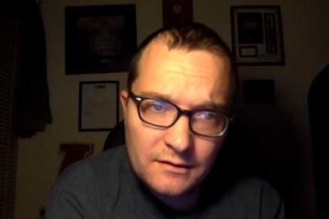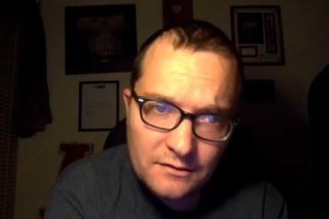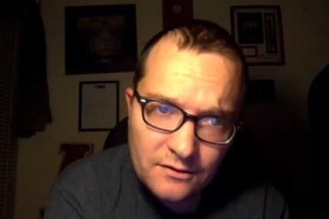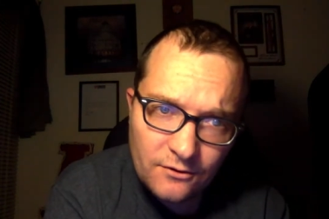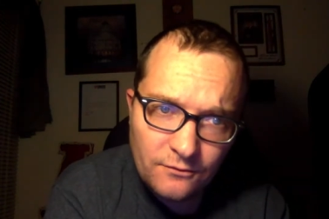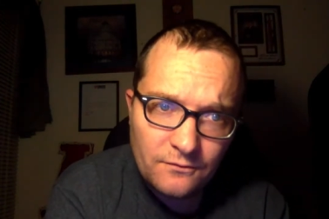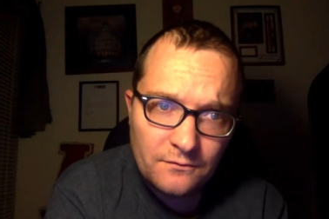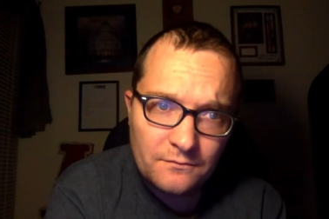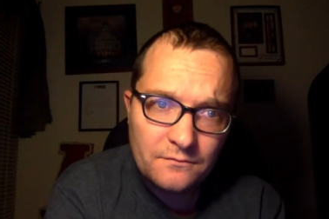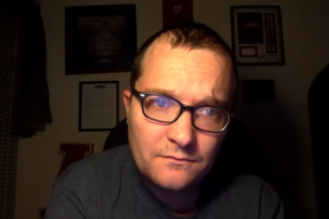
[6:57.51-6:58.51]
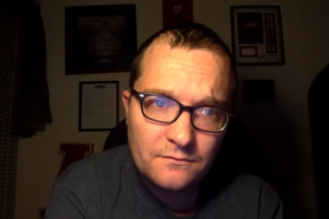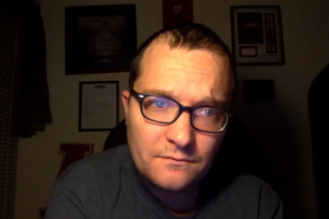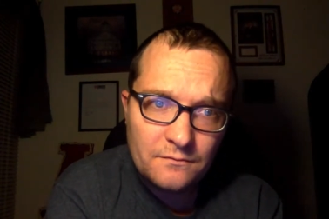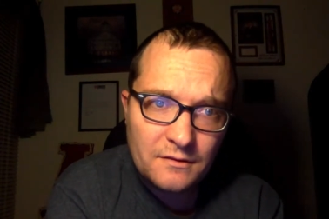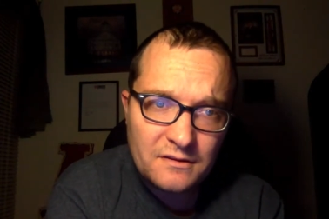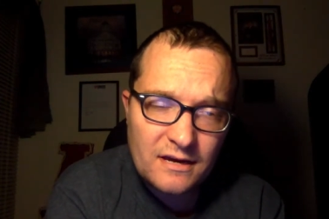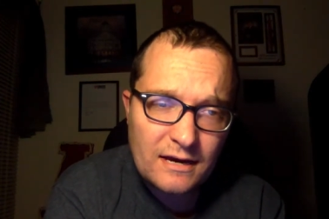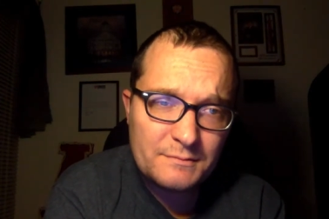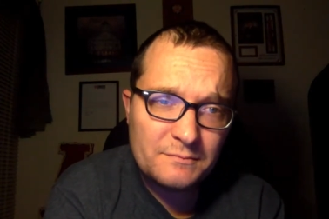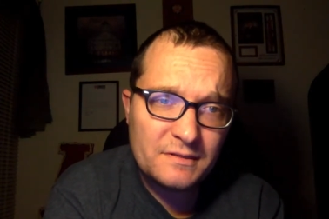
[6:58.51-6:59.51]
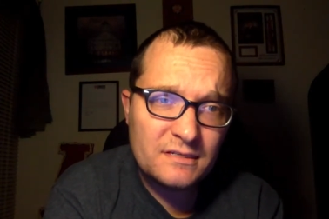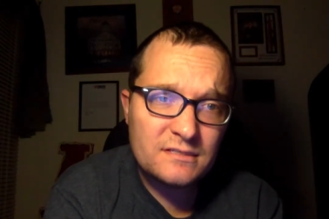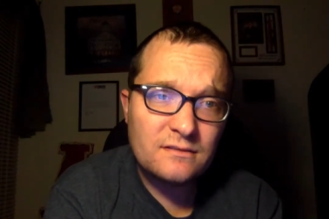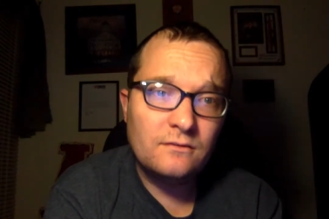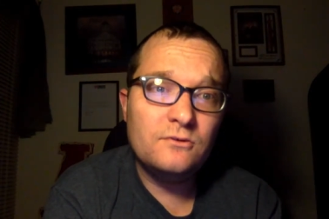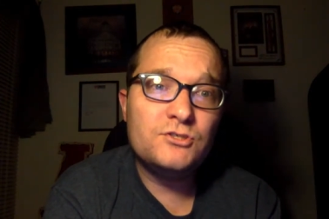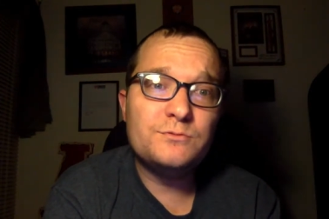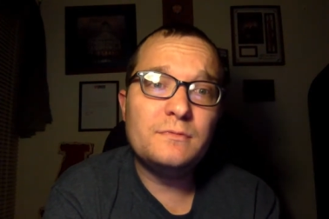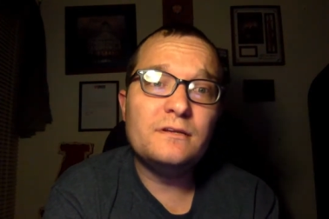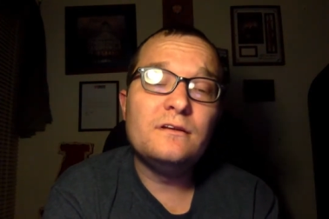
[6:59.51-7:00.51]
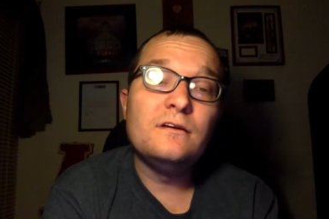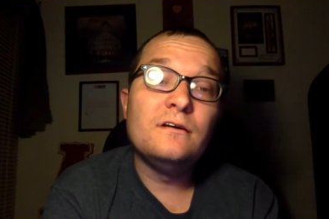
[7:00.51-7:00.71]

until the time of the disillusionment